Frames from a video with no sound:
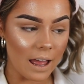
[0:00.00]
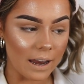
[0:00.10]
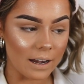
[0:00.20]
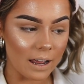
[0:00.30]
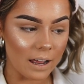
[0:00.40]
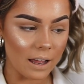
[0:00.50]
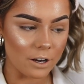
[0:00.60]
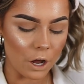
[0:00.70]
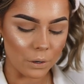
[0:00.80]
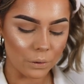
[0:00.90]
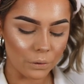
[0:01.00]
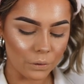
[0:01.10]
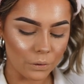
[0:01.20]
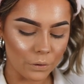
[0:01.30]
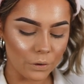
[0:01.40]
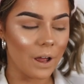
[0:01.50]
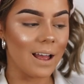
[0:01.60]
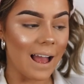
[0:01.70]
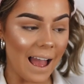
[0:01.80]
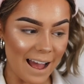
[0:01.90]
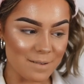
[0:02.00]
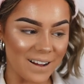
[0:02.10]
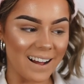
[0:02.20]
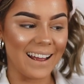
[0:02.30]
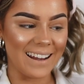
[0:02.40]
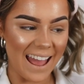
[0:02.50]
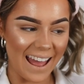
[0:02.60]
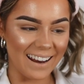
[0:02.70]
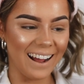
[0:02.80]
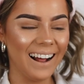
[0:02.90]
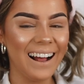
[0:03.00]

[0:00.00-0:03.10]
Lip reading: and no, Amber and Henna.